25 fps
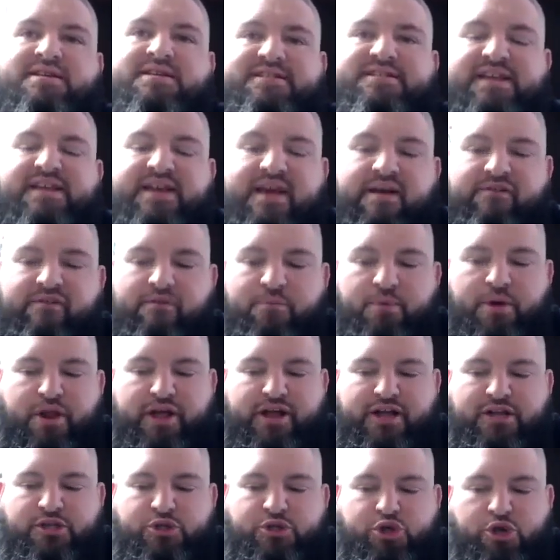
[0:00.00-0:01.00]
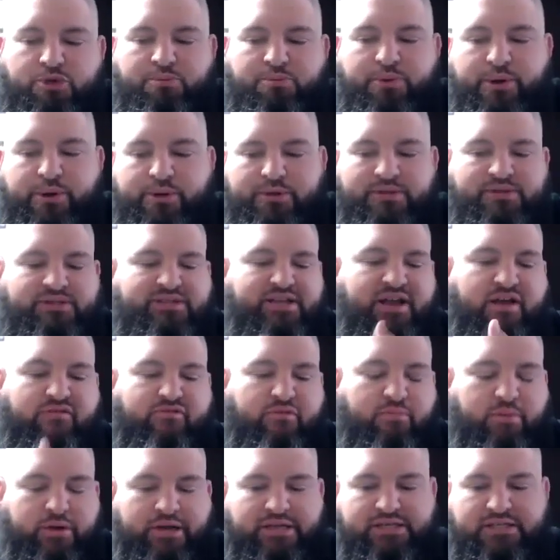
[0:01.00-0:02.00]
see everybody contribute and see
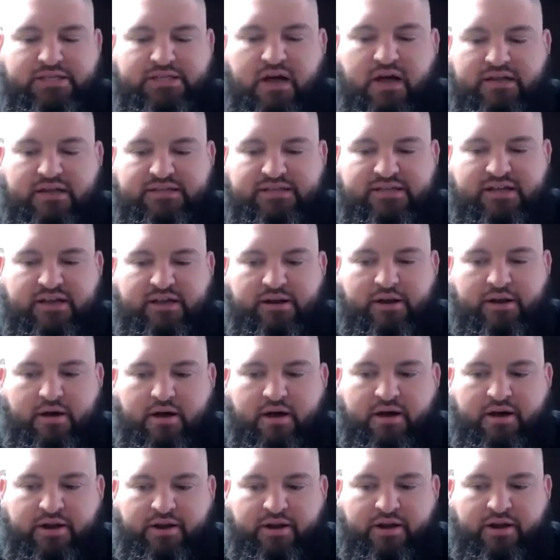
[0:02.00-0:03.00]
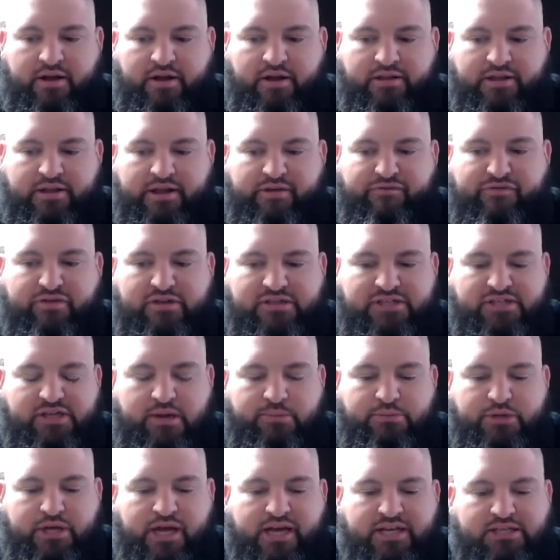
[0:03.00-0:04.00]
everybody's thoughts on different
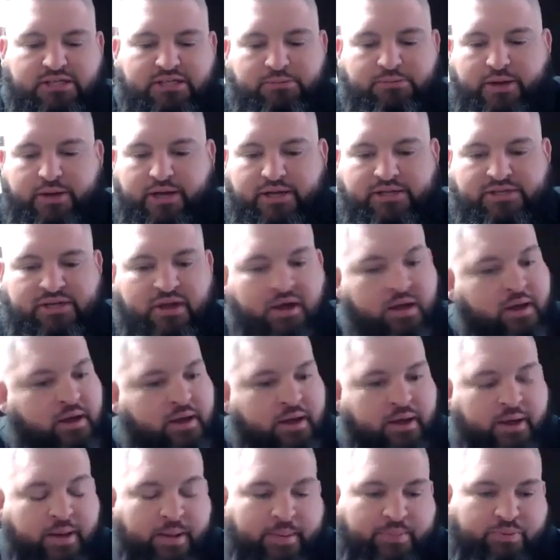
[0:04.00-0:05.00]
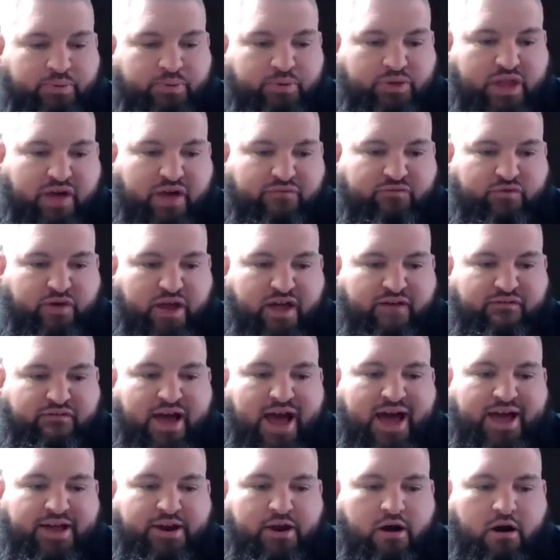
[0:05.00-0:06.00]
subjects because definitely have
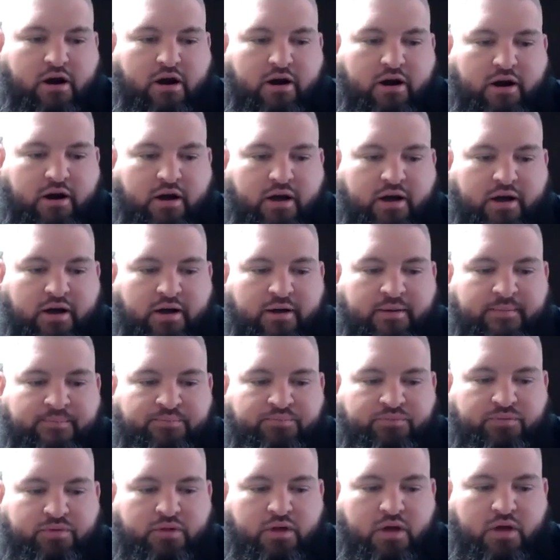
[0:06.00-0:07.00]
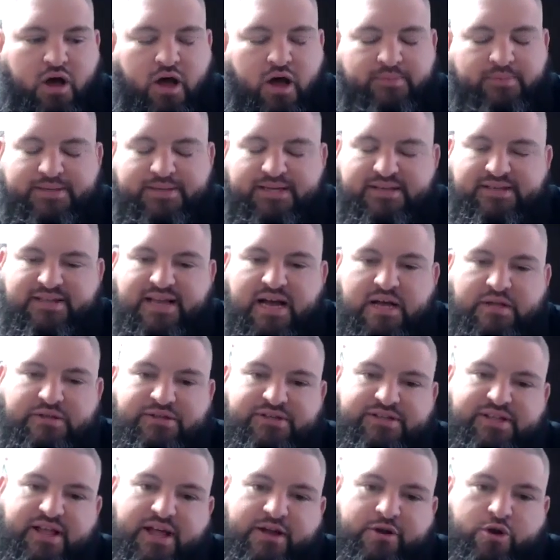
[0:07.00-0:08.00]
had our ups and
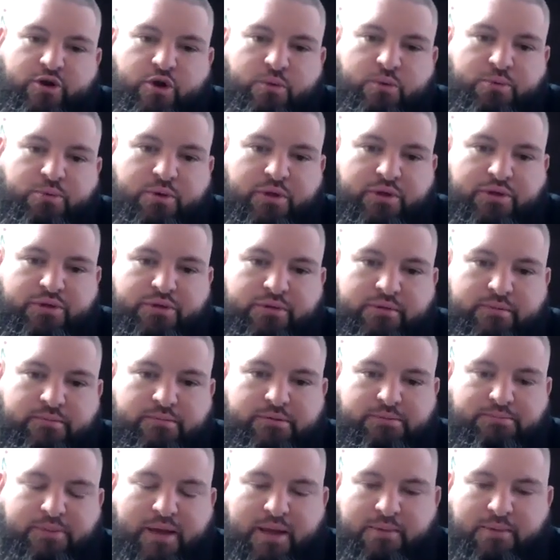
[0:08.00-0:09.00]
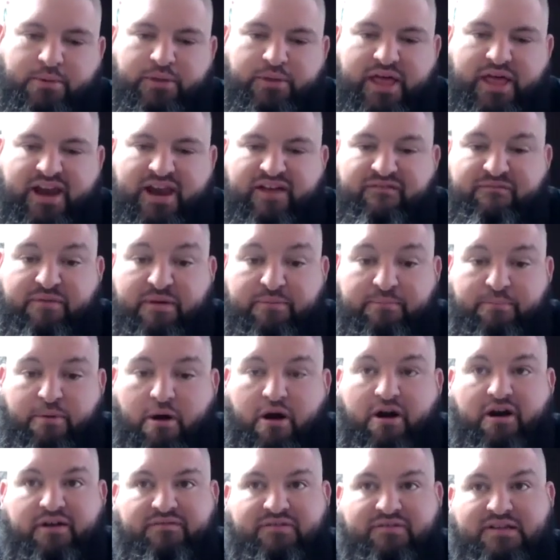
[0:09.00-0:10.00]
downs in that group with people that have been
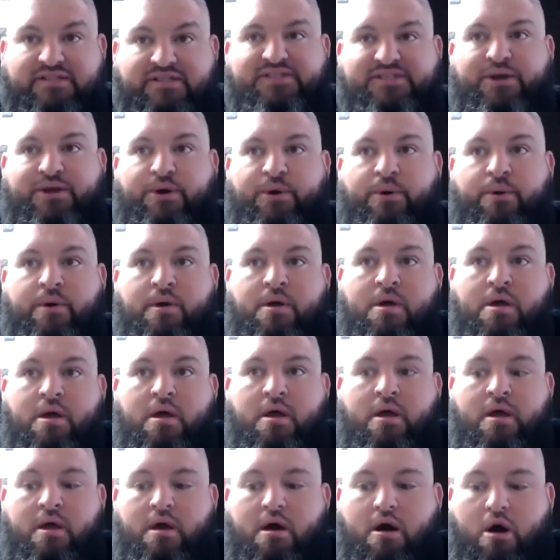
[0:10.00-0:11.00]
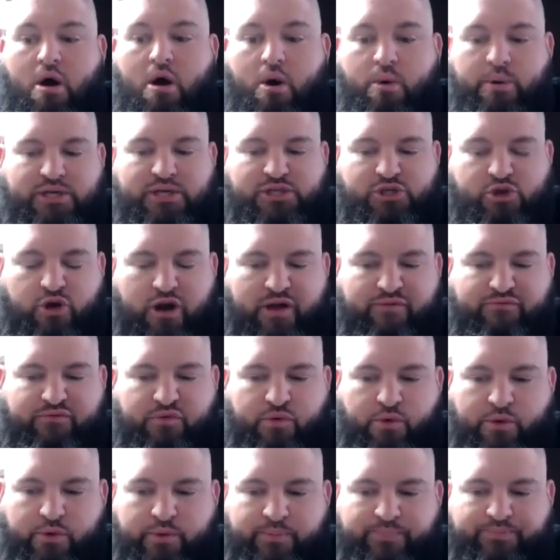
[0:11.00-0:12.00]
part of it. So always
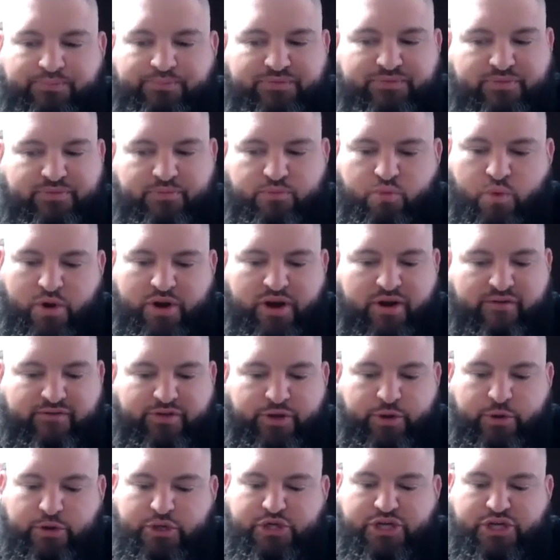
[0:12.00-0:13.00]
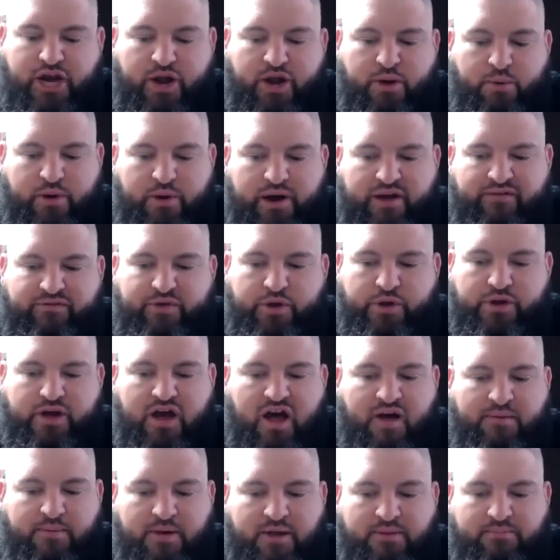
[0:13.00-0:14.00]
grateful whenever you share, whenever you
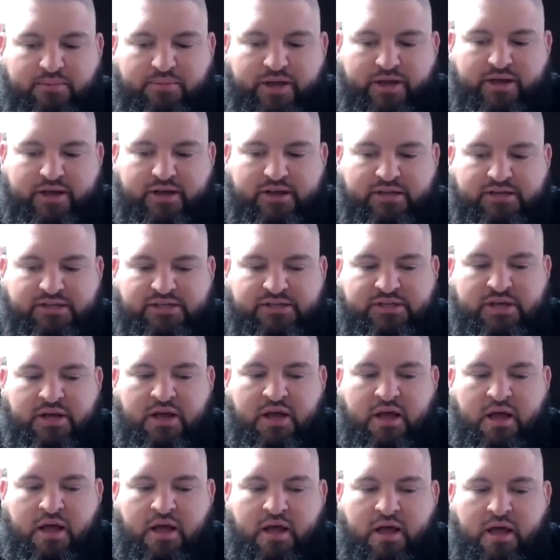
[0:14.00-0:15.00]
comment, because